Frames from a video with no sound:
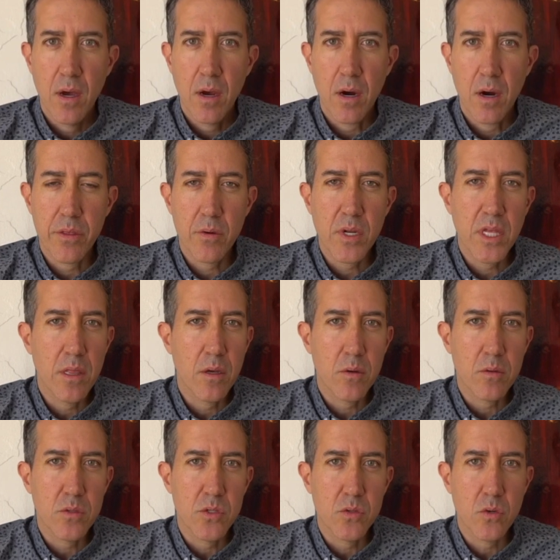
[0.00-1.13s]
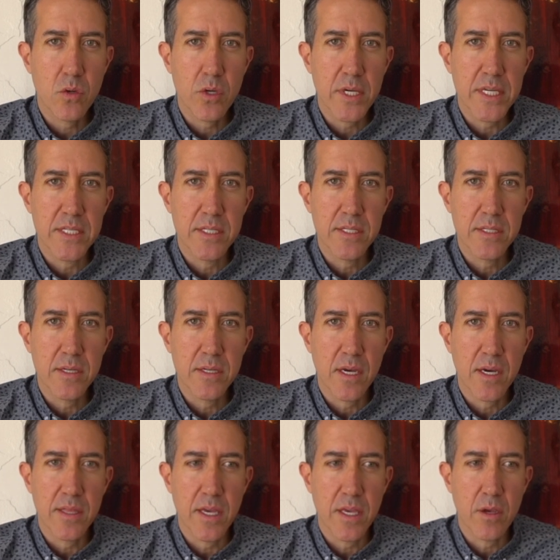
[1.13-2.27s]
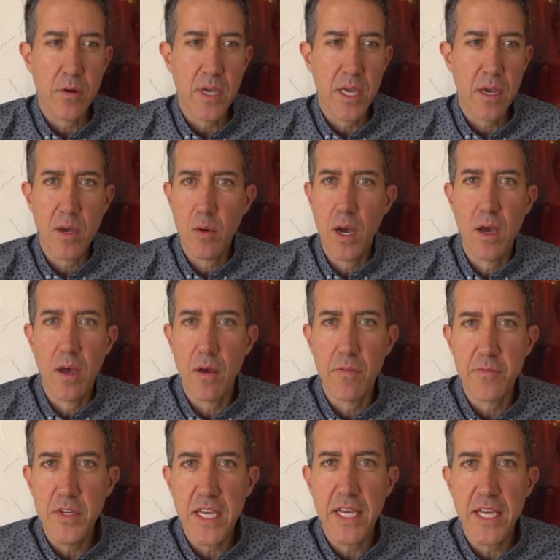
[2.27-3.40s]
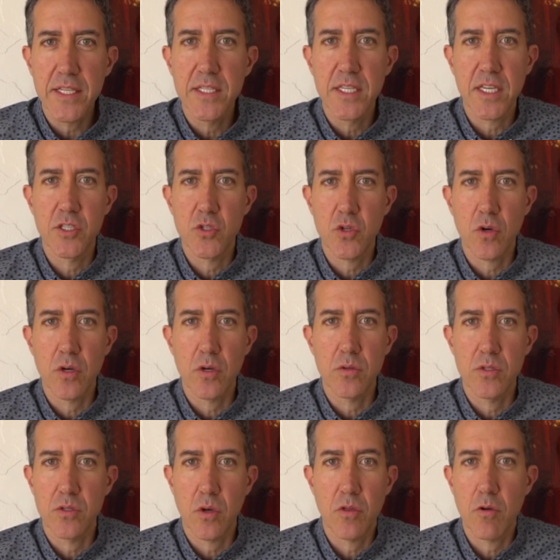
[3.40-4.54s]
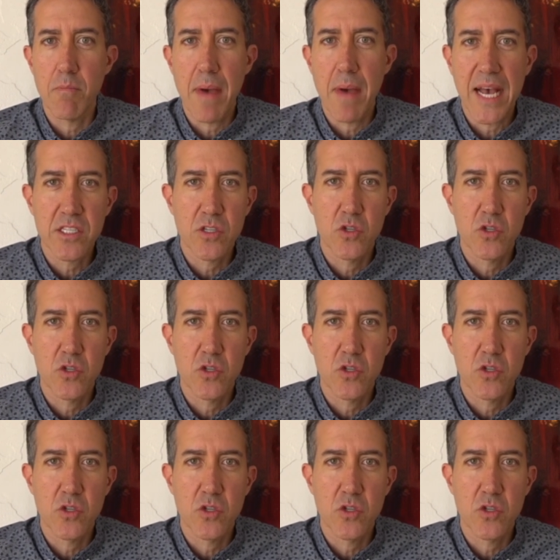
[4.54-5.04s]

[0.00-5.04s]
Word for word: Are there any local stories uh, that you're hearing of needs, concerns? Are there mask